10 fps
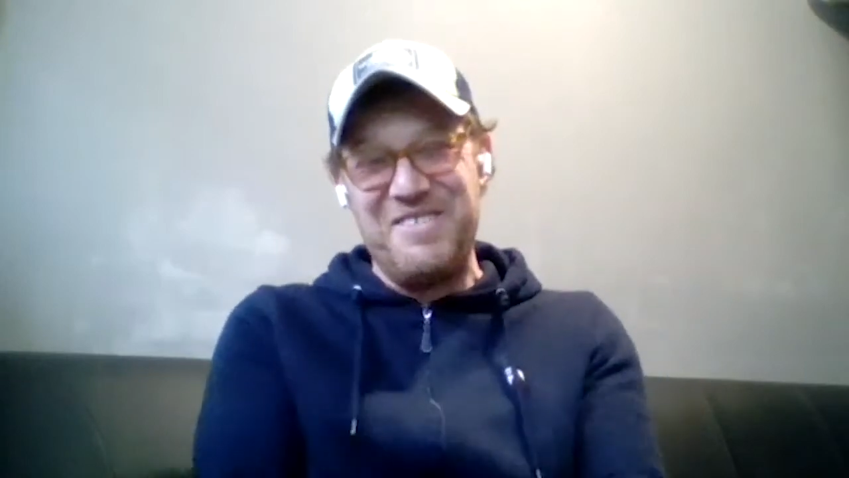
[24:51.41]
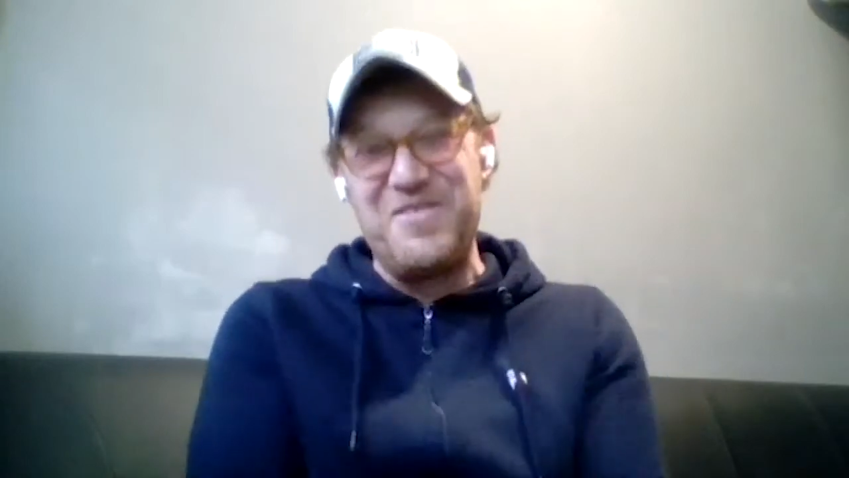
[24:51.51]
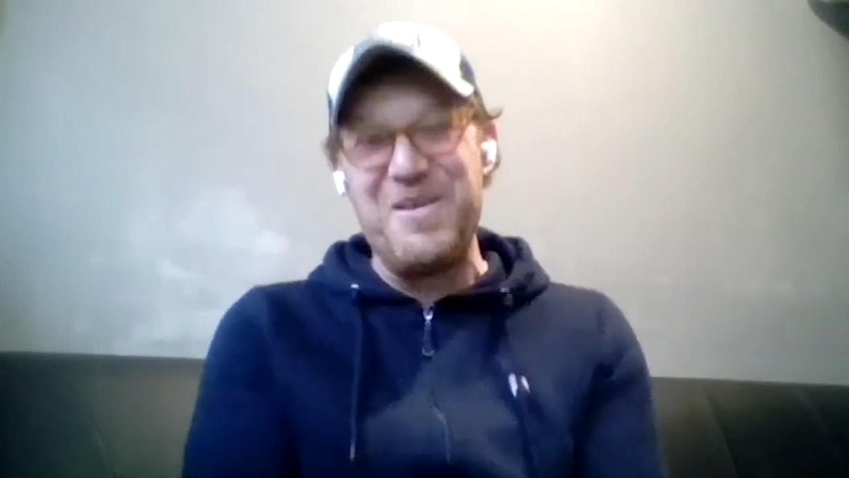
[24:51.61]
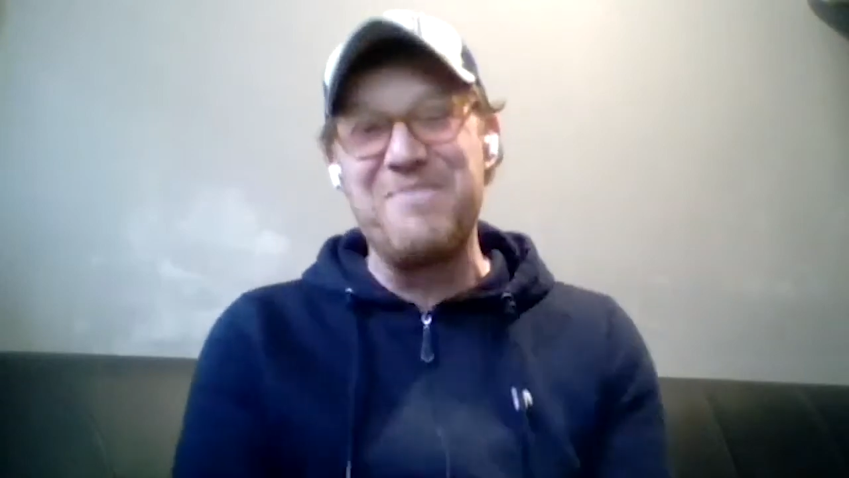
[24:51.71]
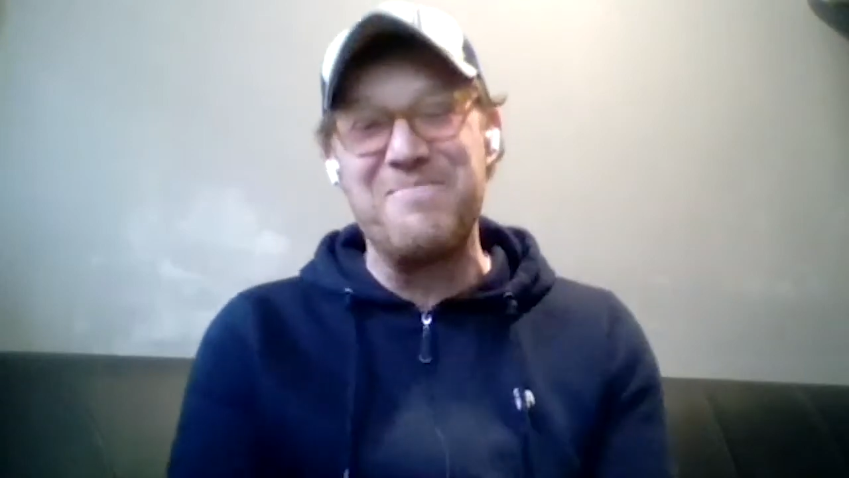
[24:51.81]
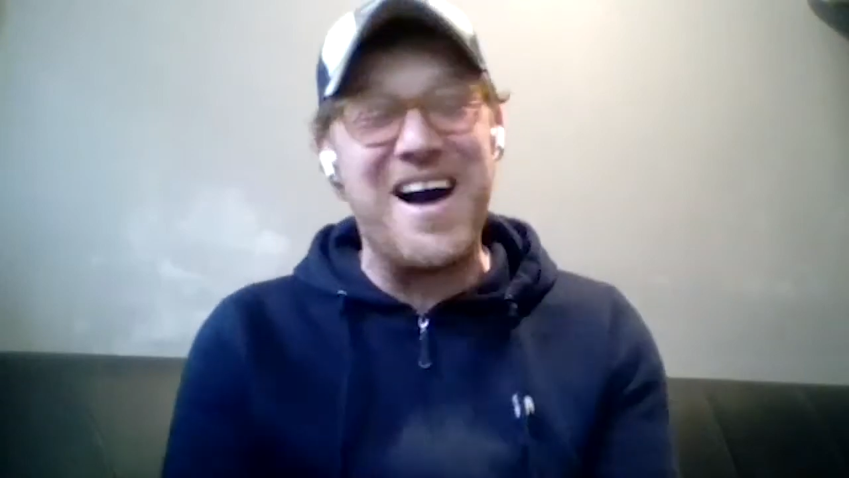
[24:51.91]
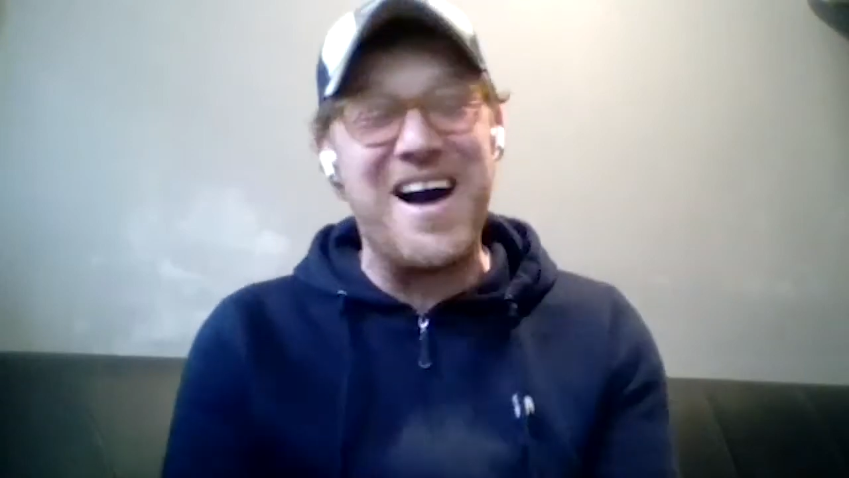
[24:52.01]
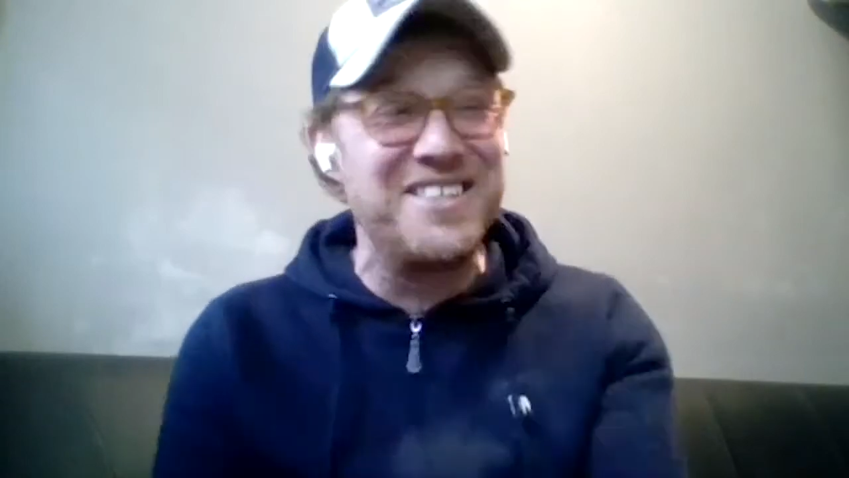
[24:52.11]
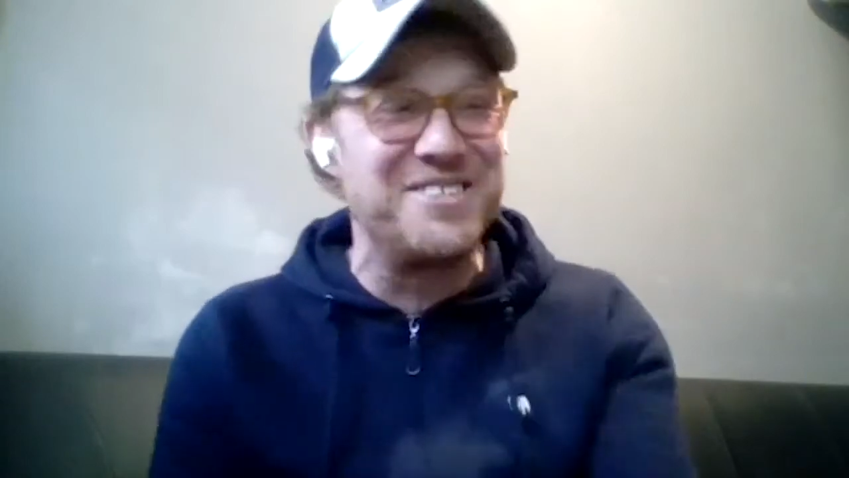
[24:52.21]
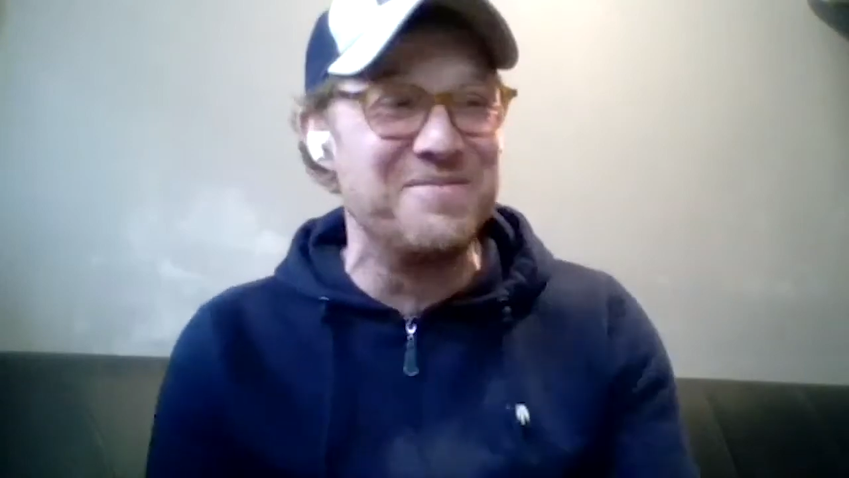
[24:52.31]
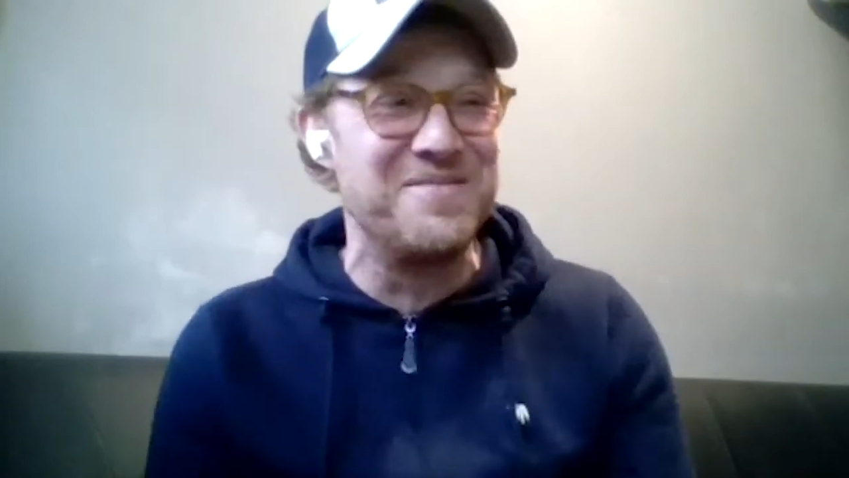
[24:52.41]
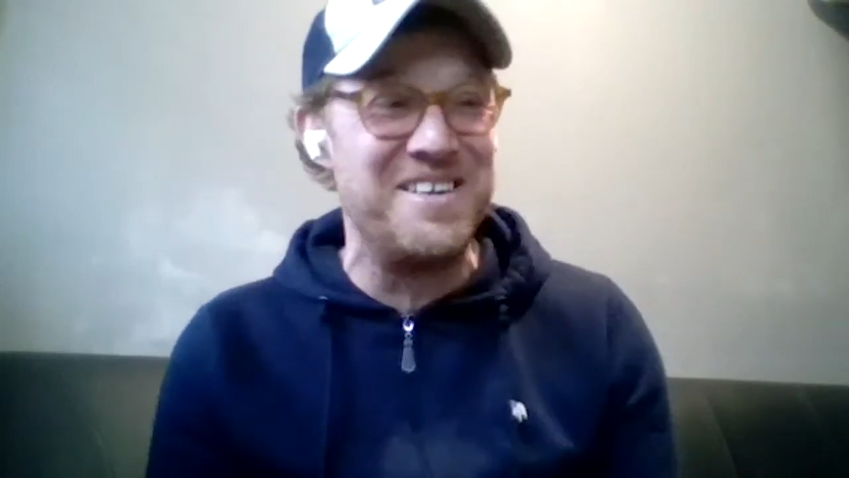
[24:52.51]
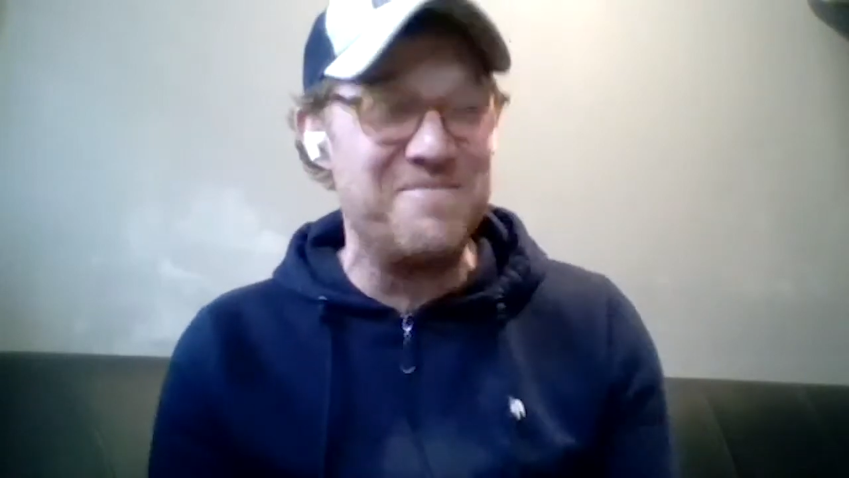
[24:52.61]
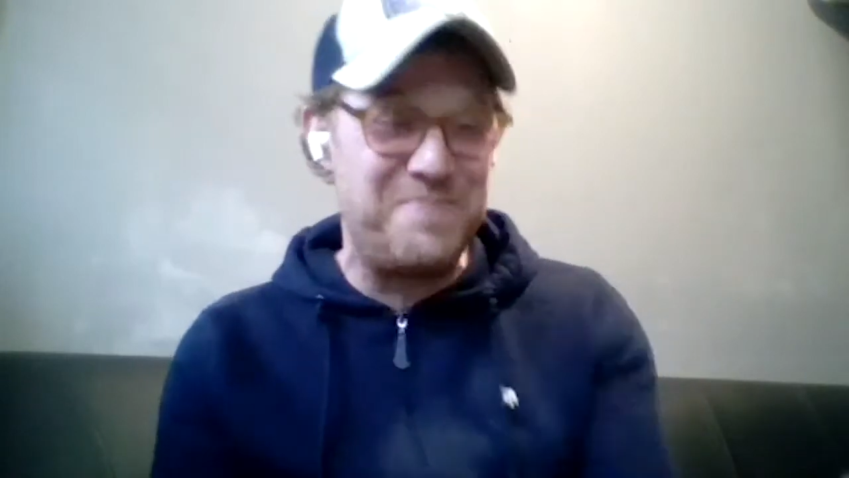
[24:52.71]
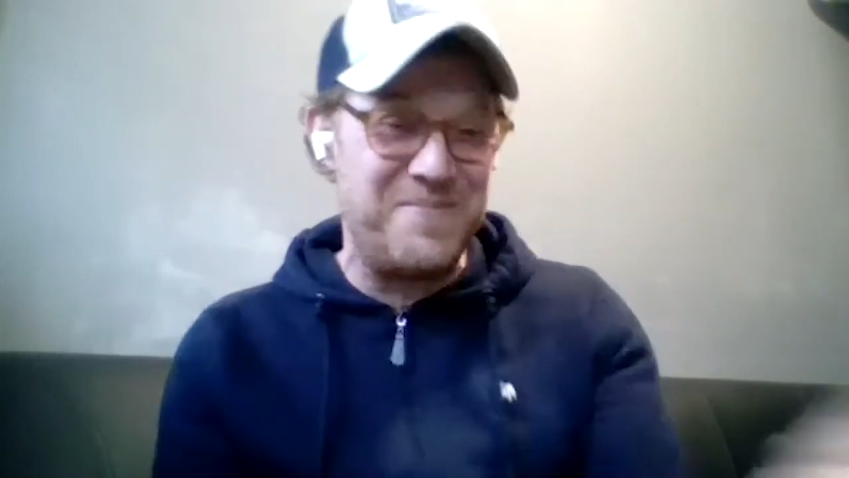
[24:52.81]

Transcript: if you admire something,